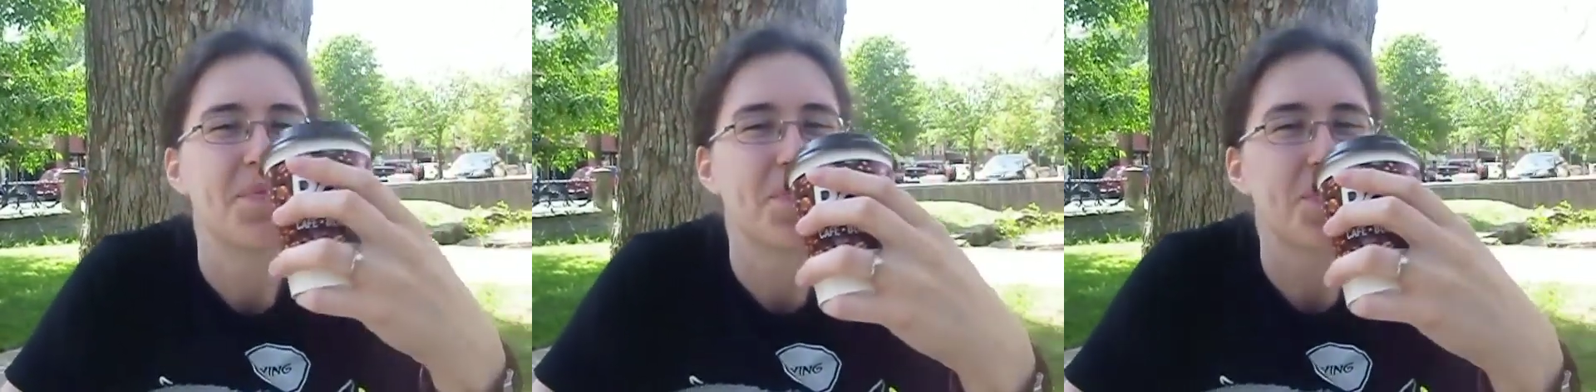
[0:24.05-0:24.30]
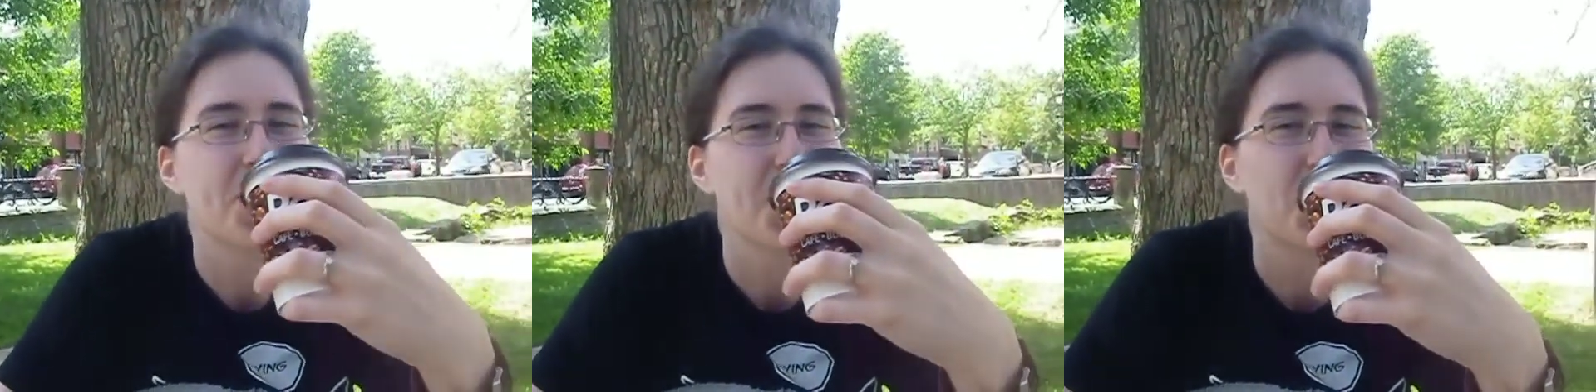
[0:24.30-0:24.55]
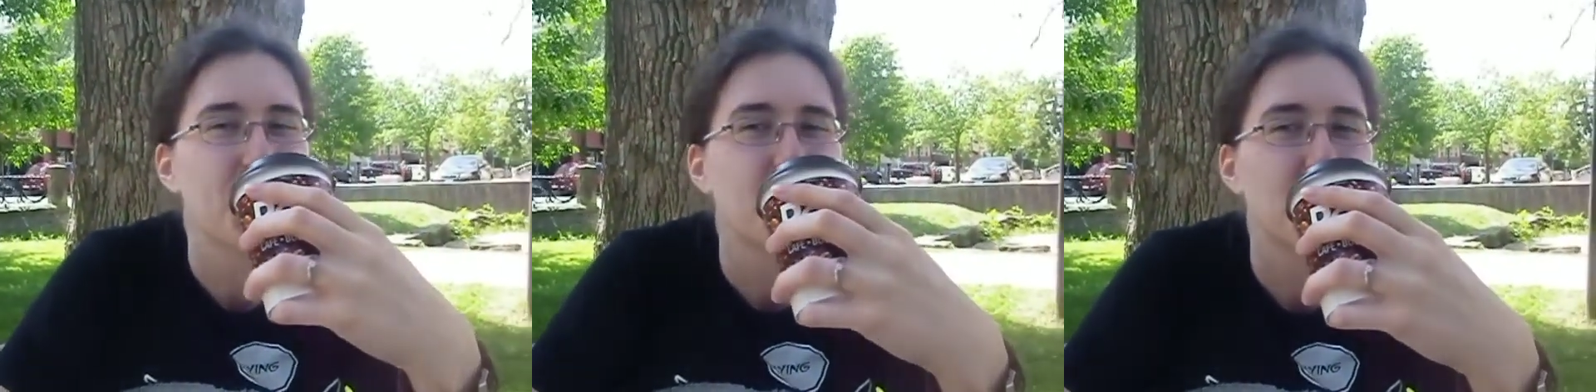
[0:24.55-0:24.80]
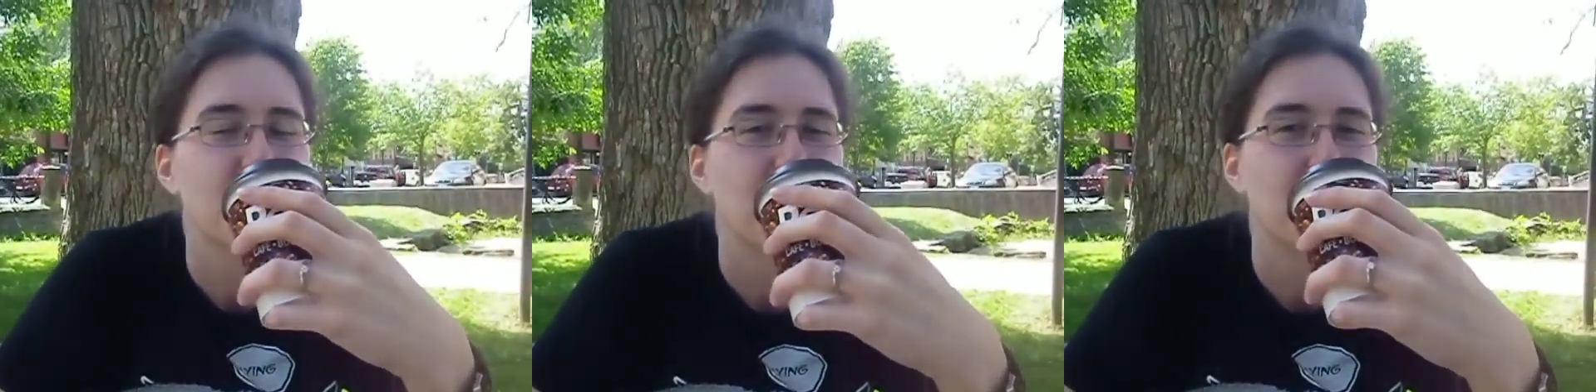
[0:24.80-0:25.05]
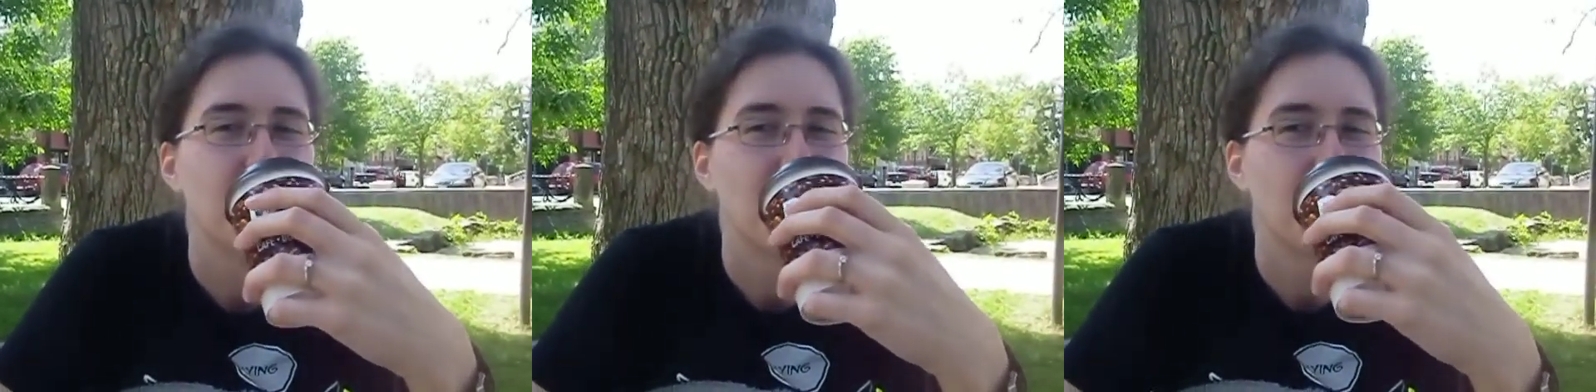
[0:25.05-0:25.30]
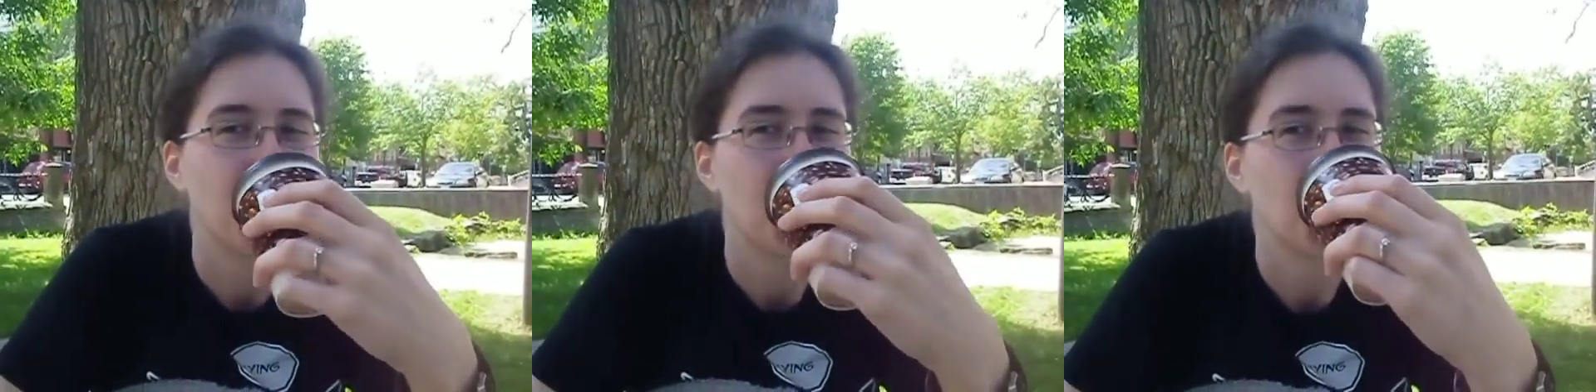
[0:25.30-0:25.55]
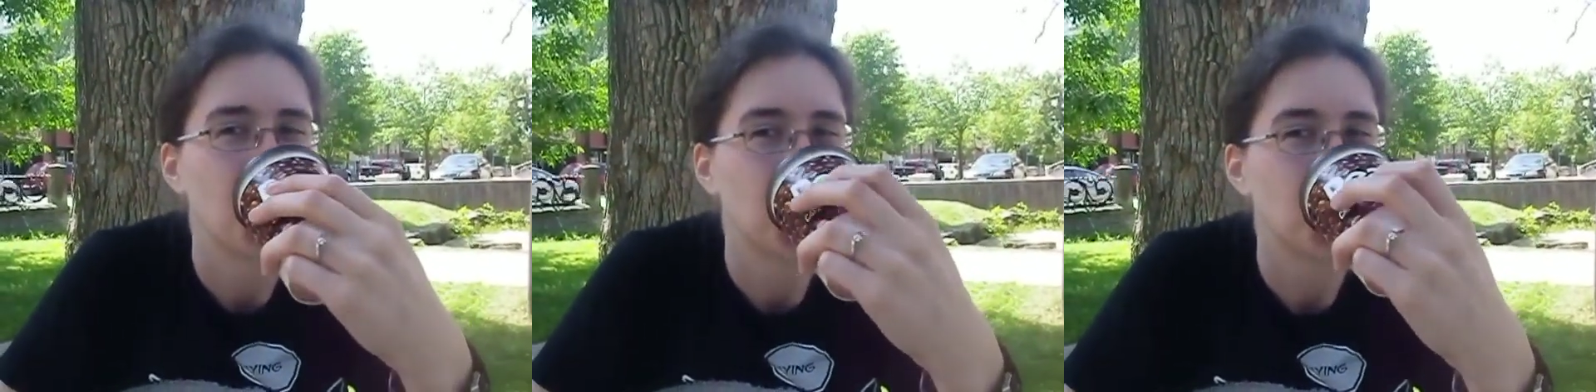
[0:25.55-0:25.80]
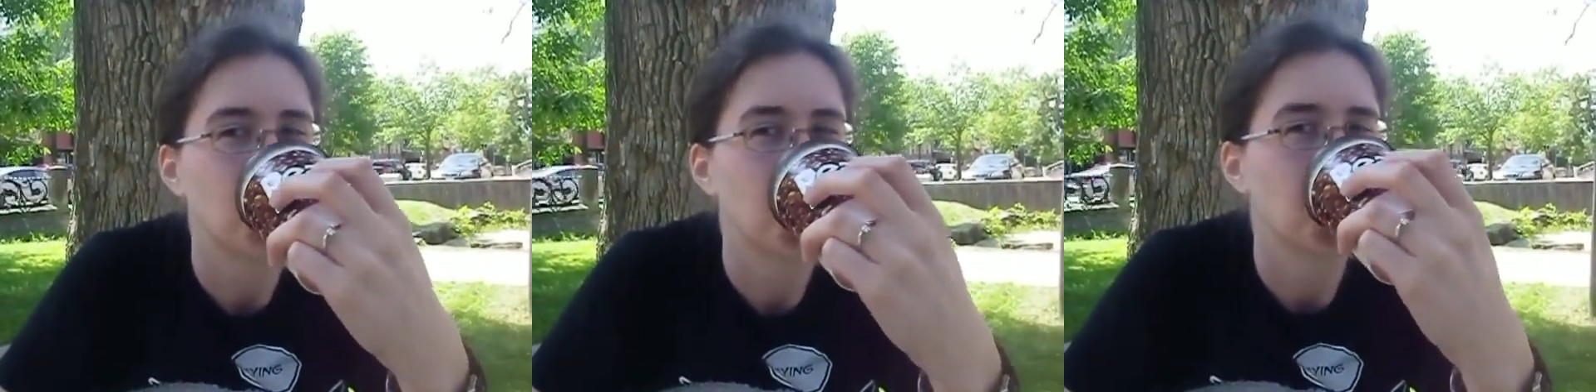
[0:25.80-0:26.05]
I know your future
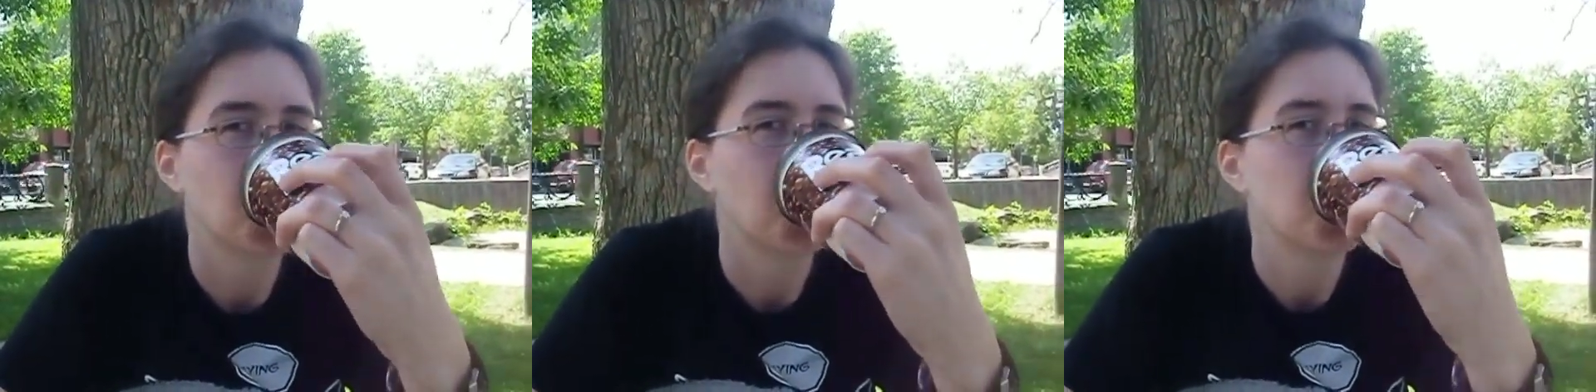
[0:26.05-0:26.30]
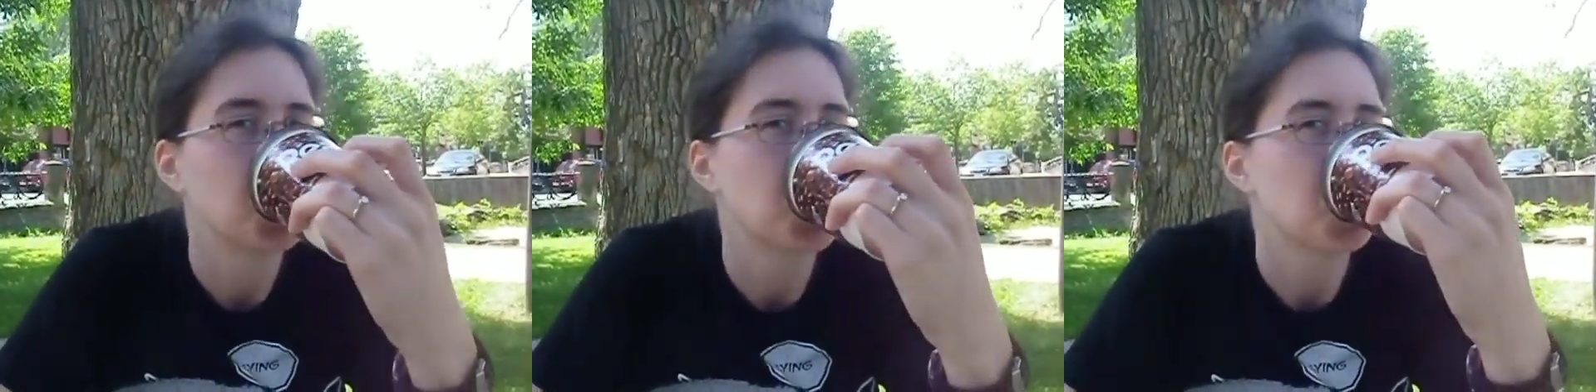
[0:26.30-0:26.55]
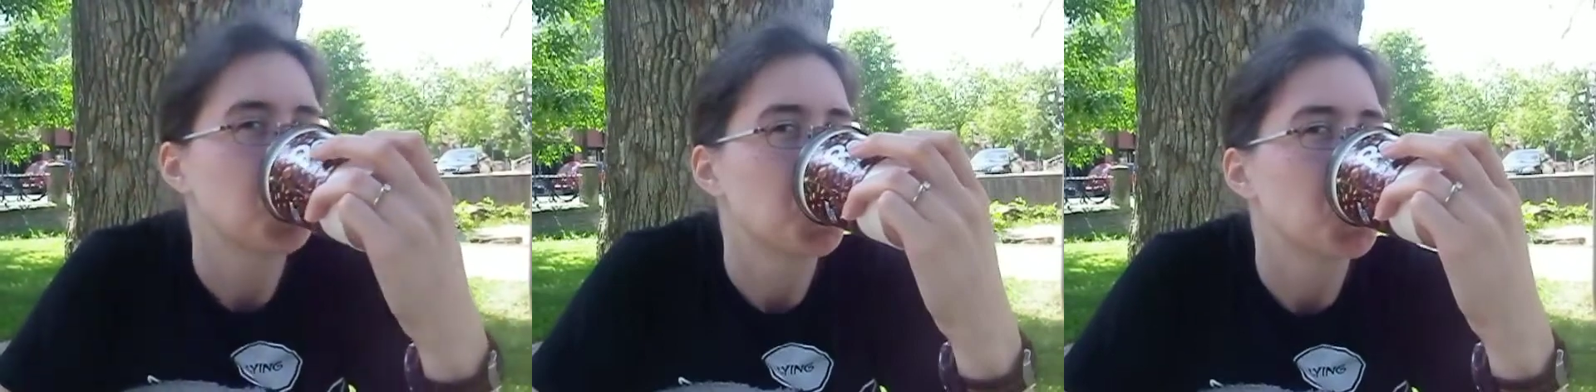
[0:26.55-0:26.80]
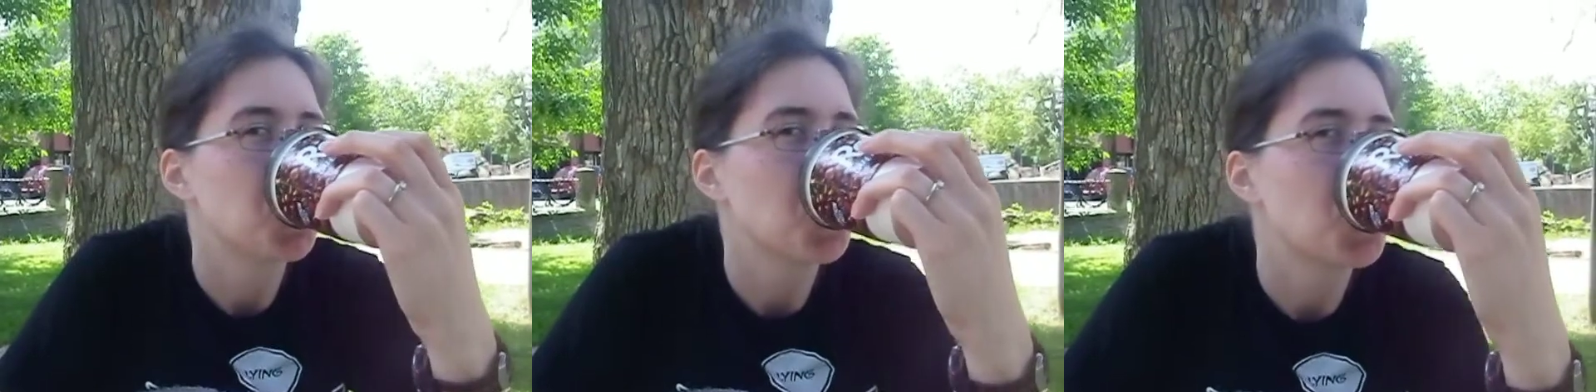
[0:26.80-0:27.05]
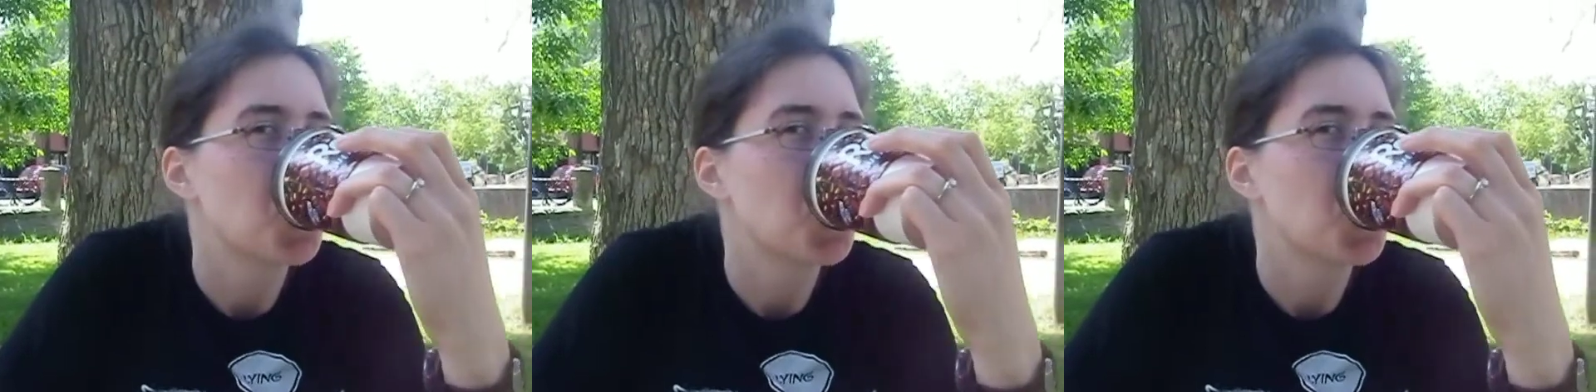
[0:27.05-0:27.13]
husband, but anyway, never mind that.